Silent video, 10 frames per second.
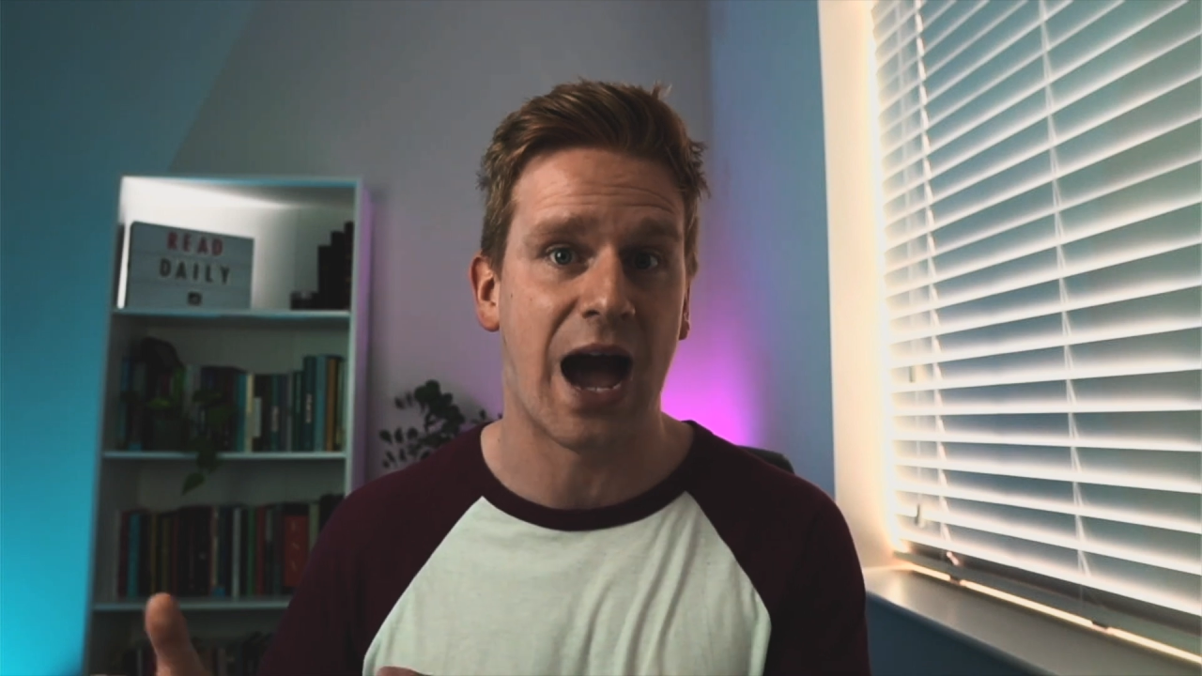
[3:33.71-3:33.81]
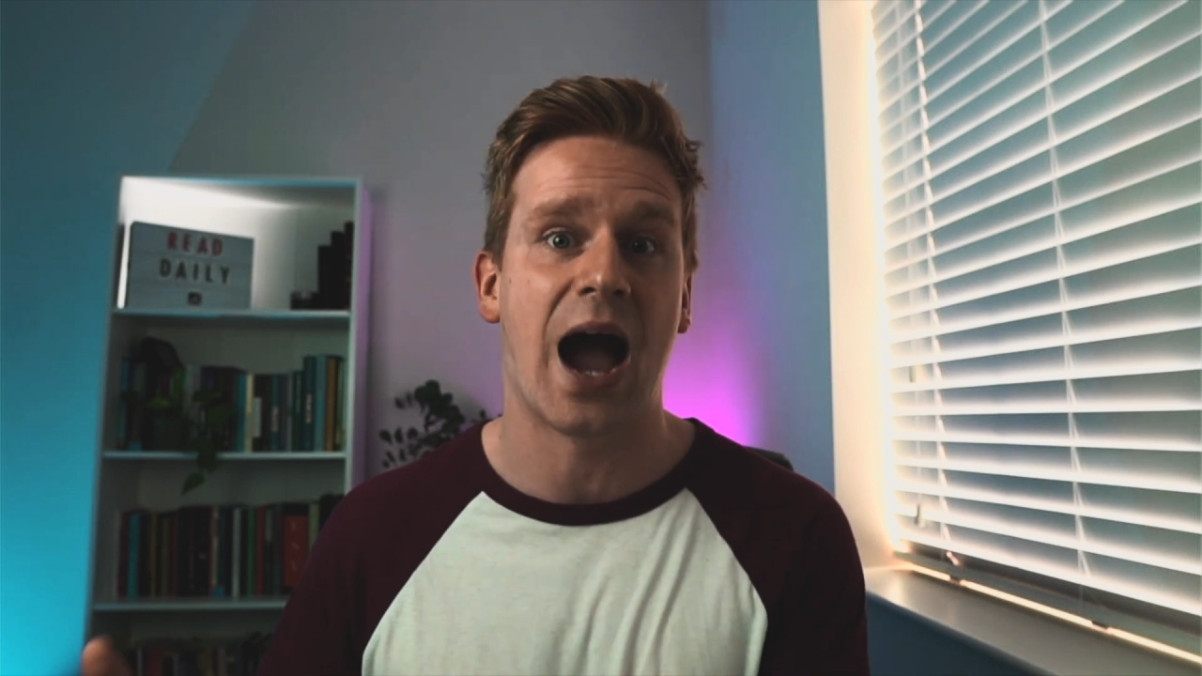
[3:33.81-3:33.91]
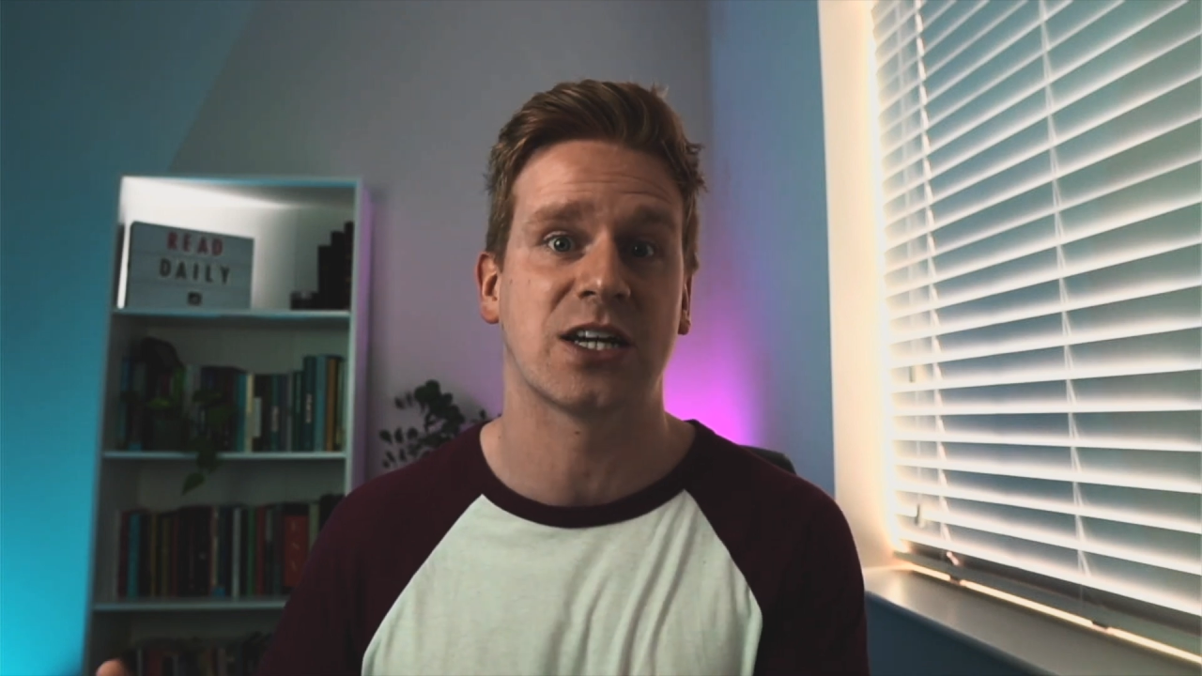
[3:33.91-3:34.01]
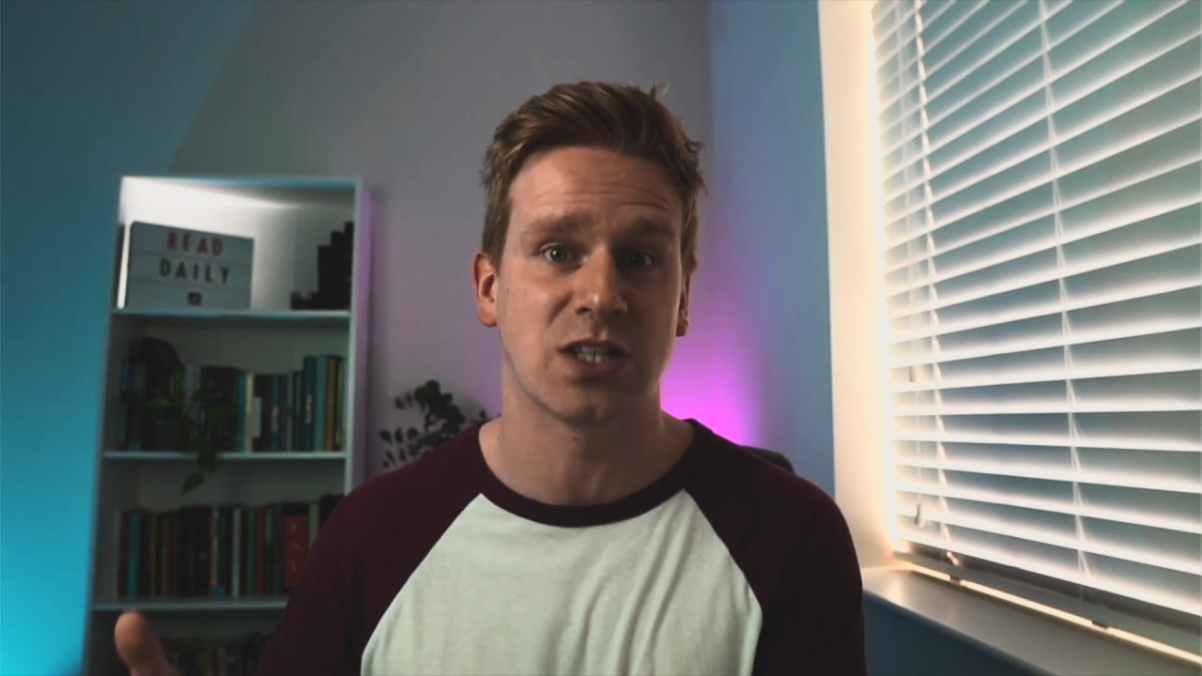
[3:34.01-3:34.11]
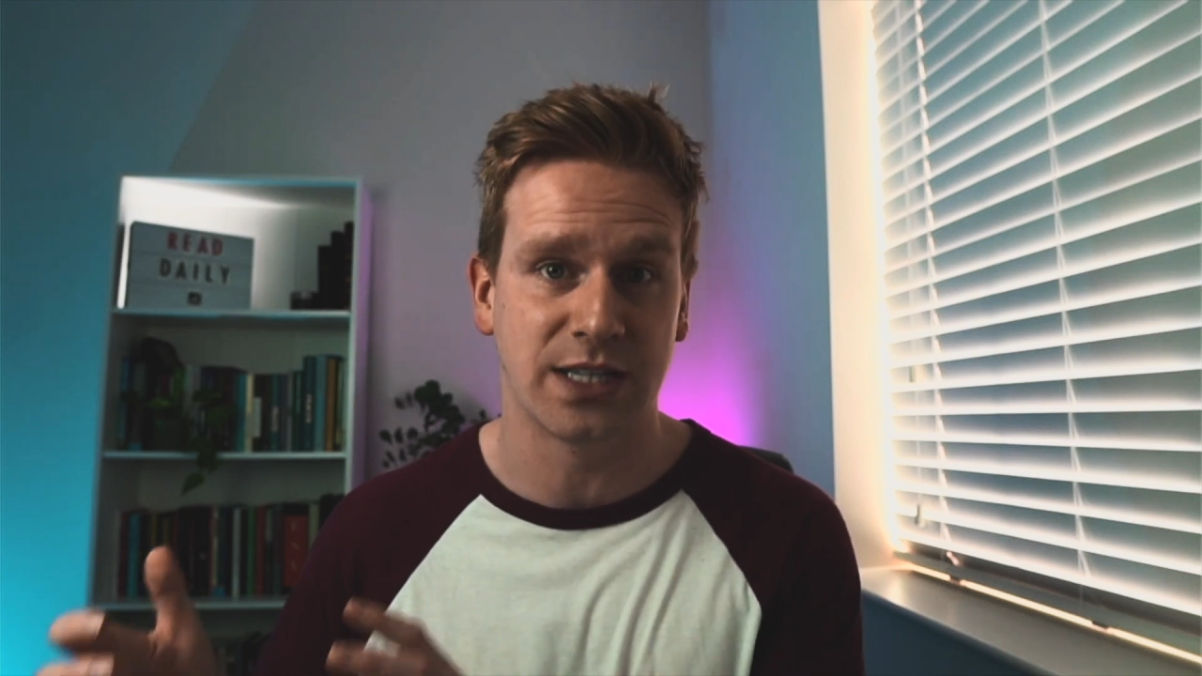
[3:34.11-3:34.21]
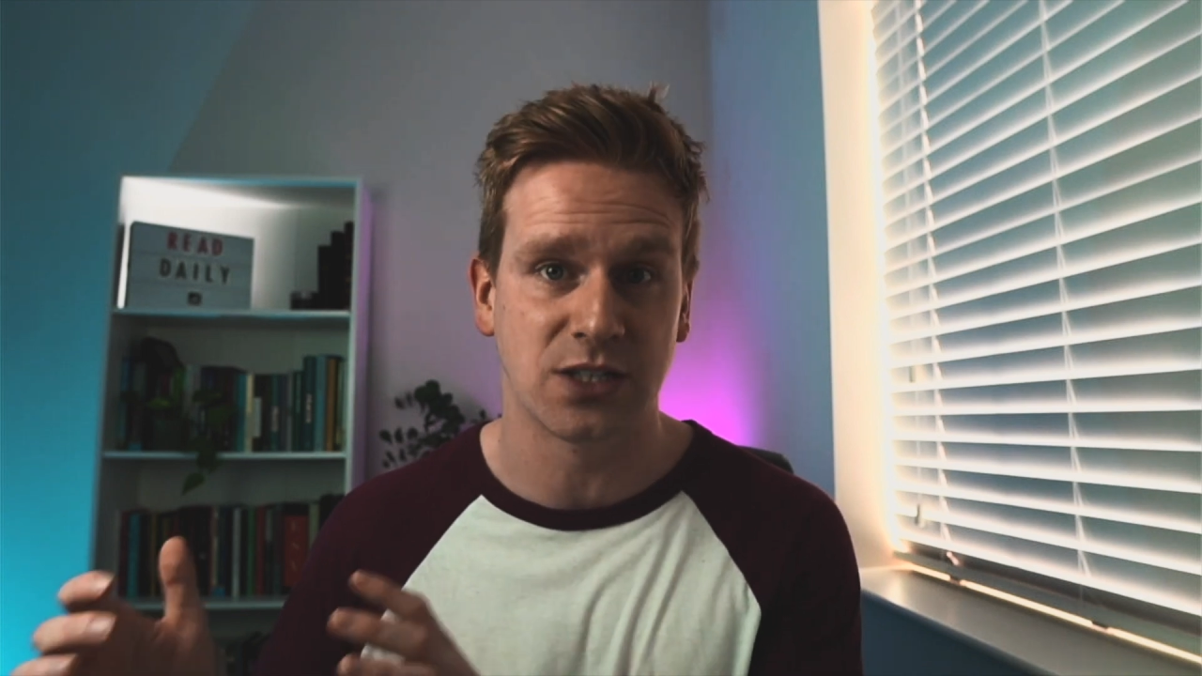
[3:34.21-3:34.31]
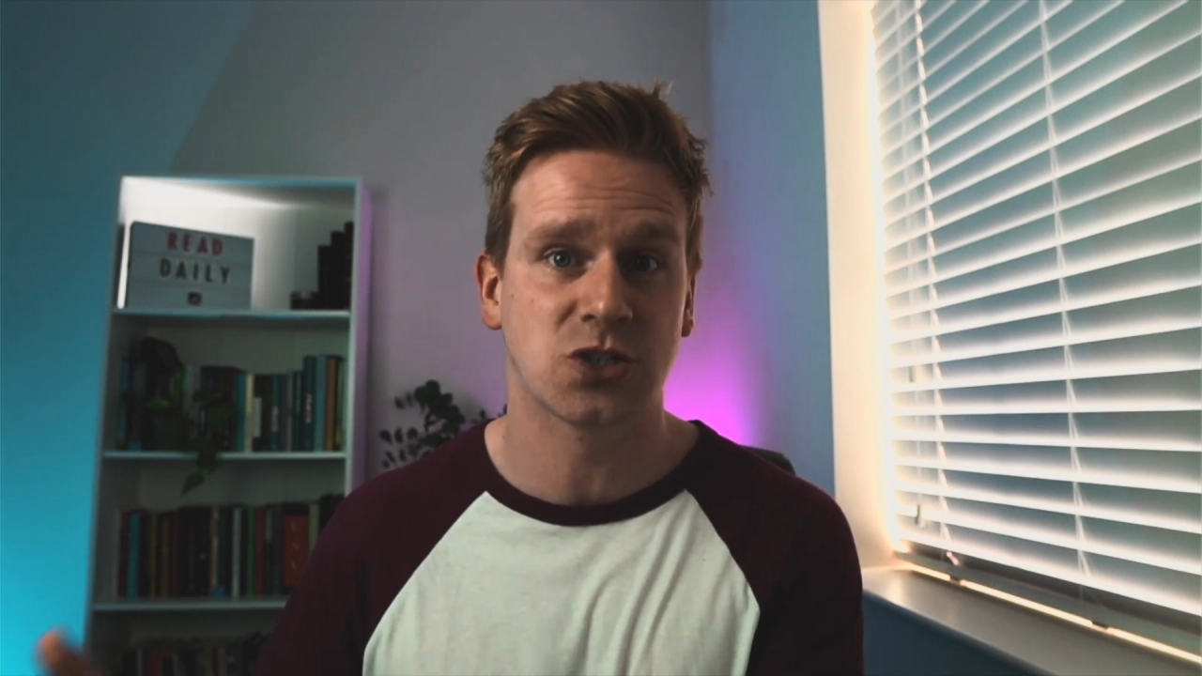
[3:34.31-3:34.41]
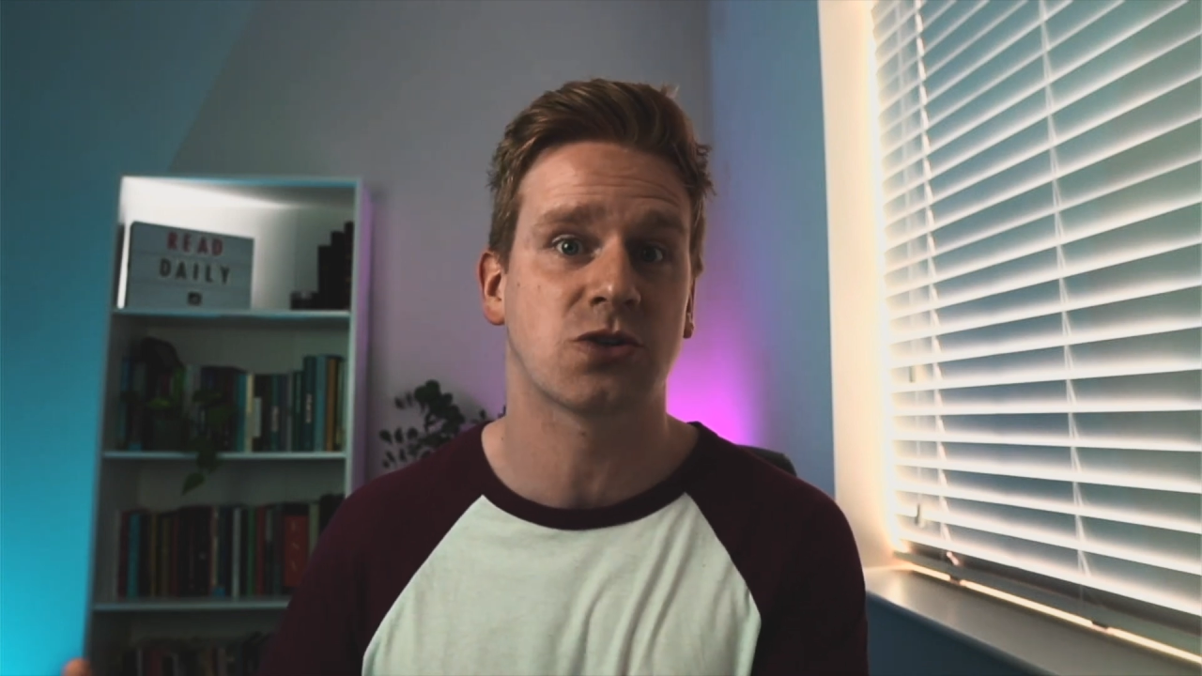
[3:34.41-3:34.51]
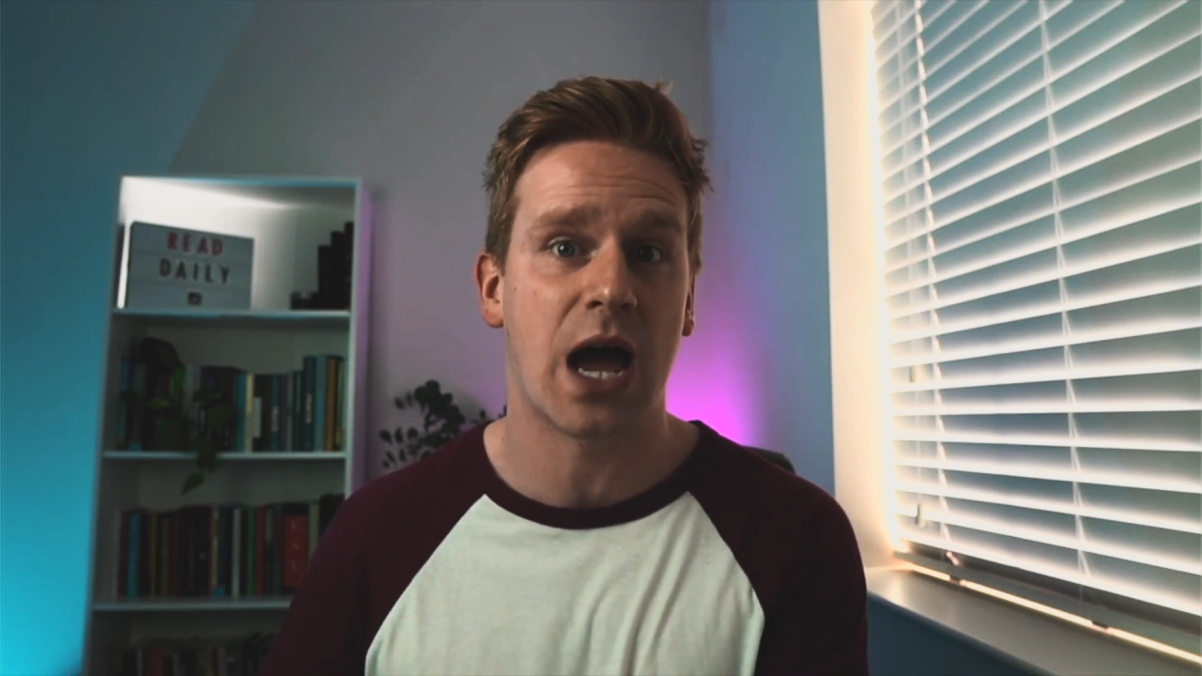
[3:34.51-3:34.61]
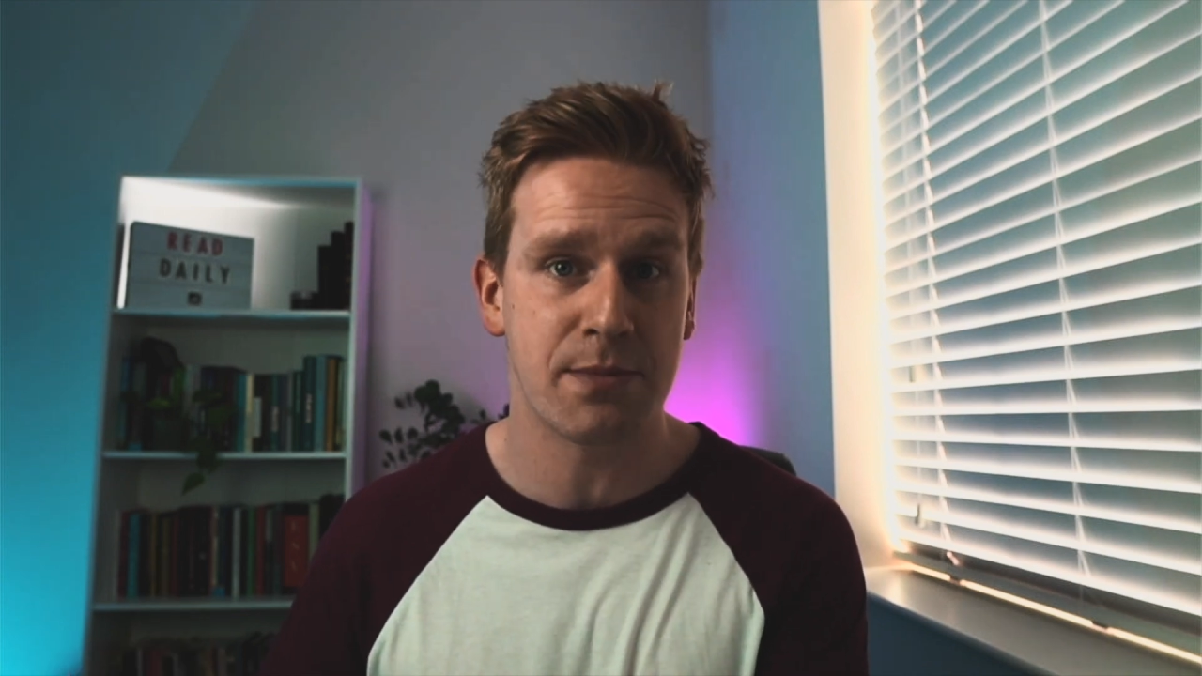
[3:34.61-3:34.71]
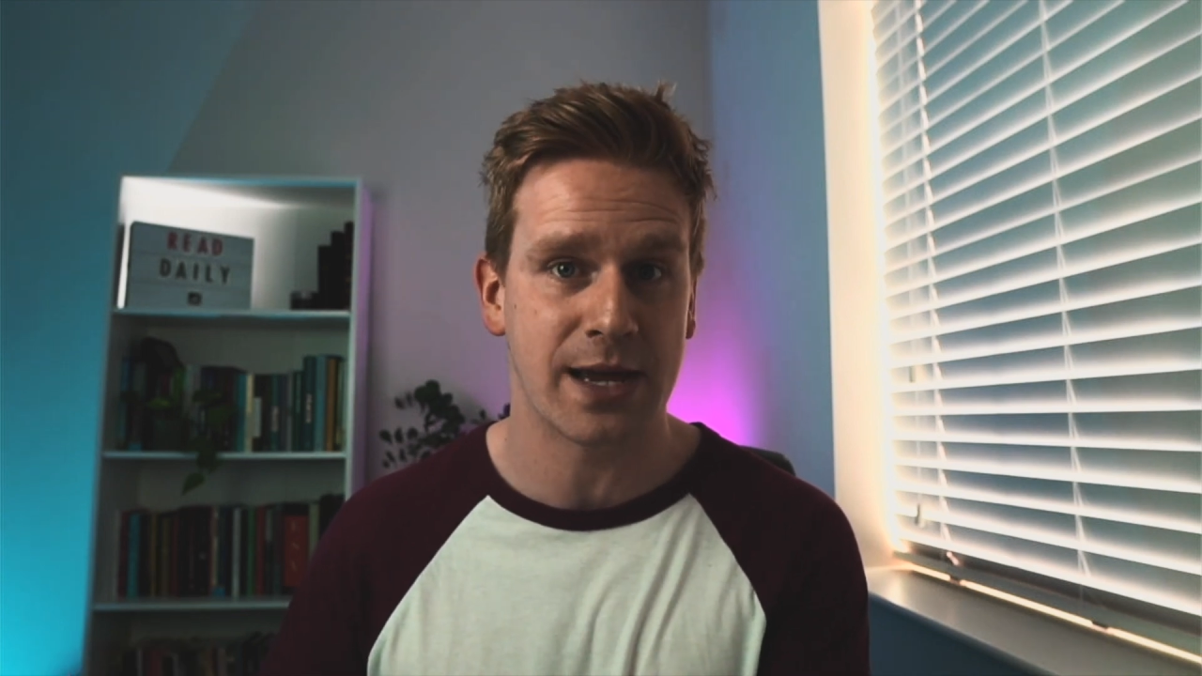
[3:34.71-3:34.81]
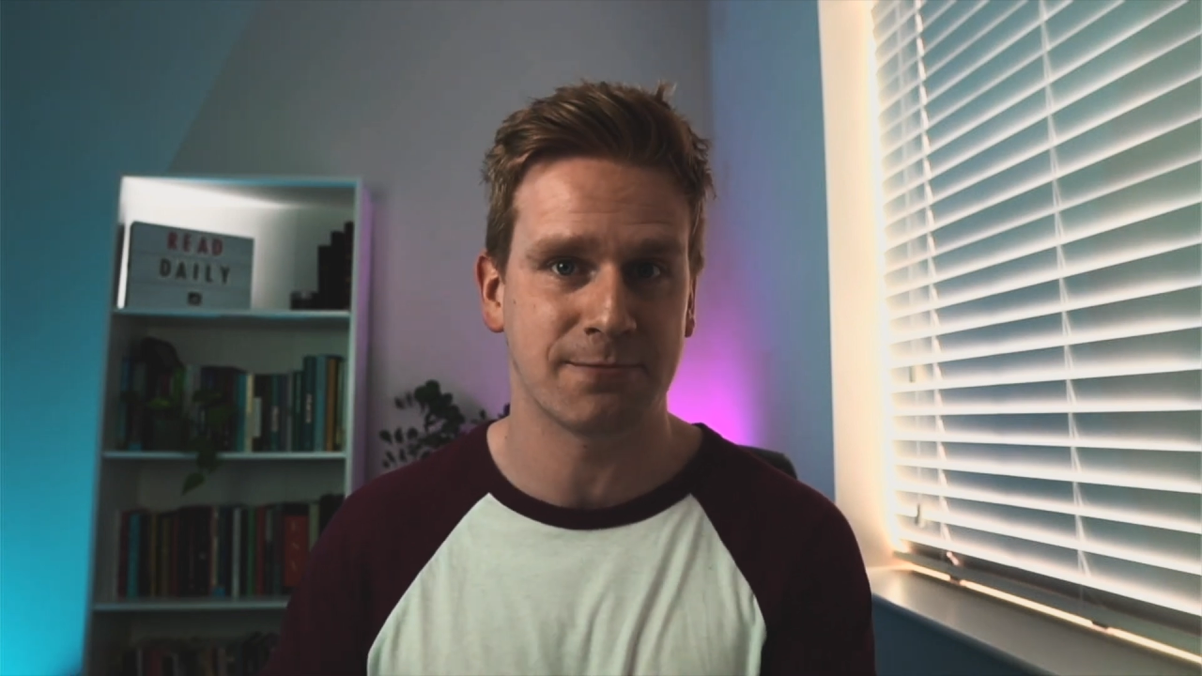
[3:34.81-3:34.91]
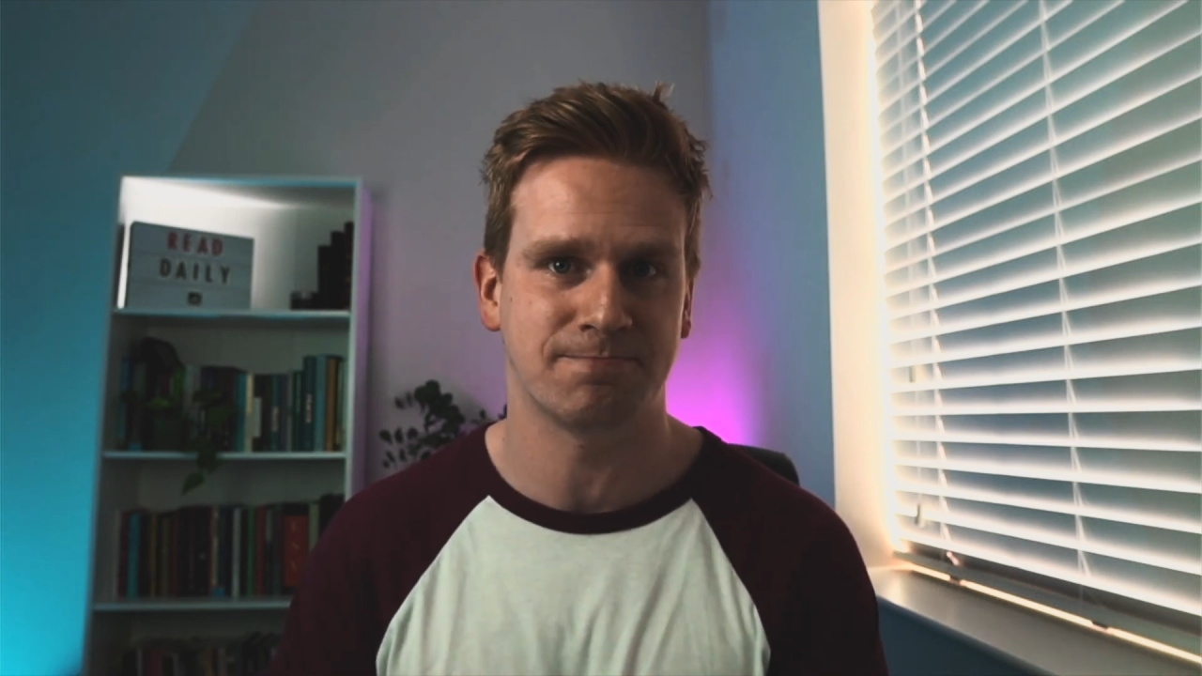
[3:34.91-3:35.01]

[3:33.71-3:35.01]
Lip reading: actually describing.